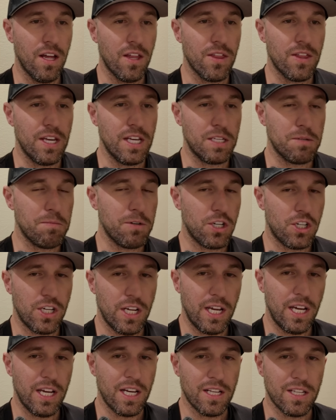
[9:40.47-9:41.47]
these
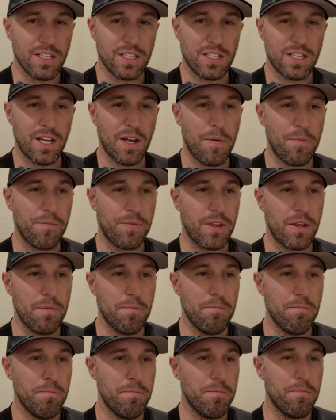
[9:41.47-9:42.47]
machines,
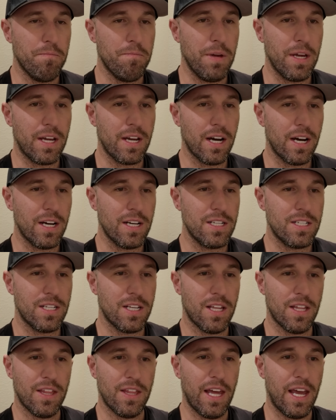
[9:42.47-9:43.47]
because
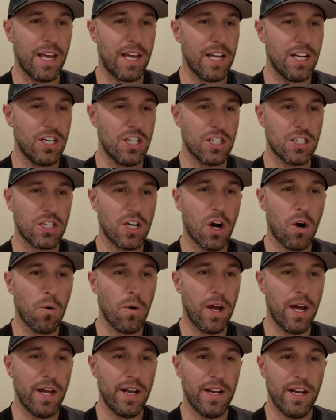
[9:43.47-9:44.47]
they can just go
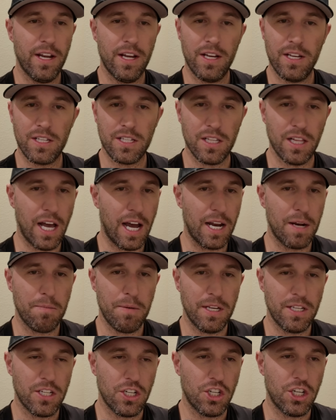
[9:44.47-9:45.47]
in, slide a
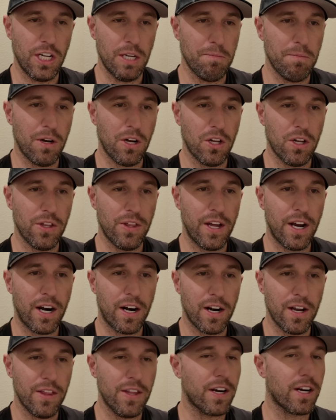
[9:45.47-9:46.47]
piece of sheet metal in
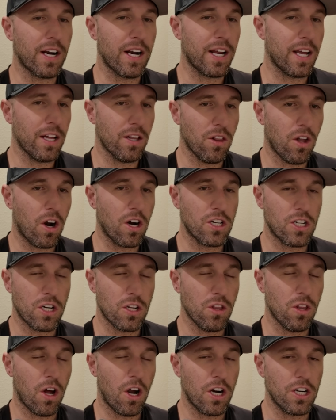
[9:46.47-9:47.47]
there, and they're going to get larger
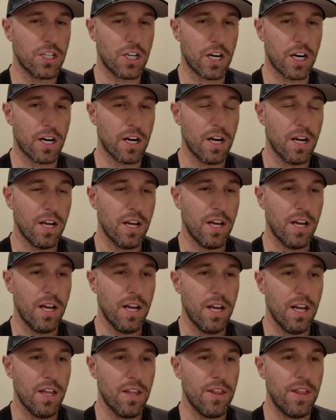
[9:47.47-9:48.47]
and larger,
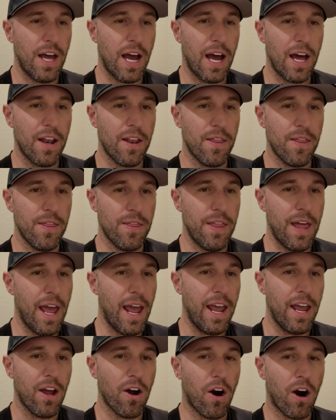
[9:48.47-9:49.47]
that
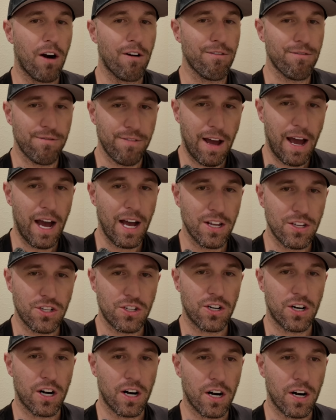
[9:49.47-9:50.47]
they are
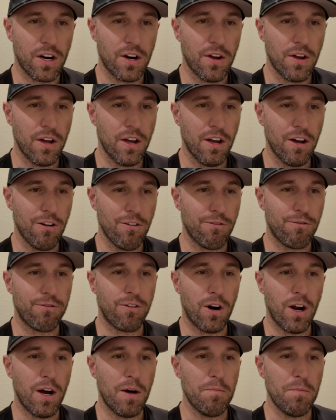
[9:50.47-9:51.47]
faster
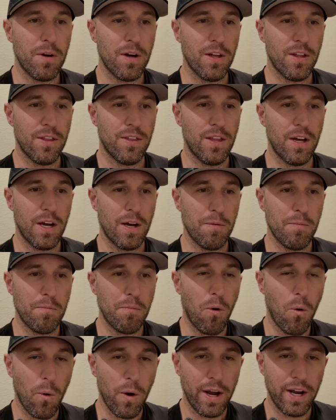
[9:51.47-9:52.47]
from the
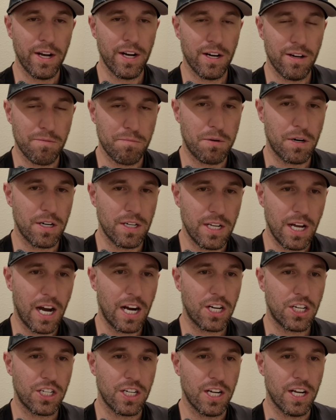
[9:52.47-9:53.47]
point of
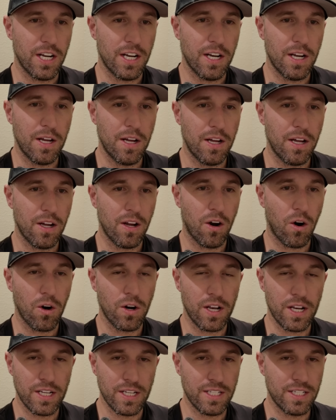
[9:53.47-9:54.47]
production or
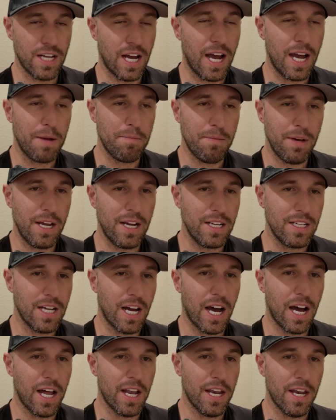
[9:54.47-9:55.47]
the design being
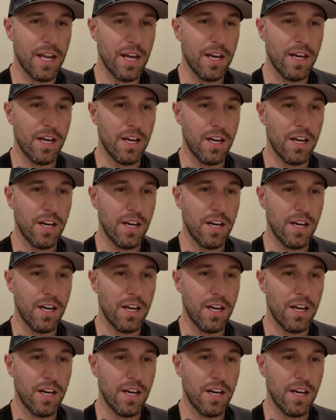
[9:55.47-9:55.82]
done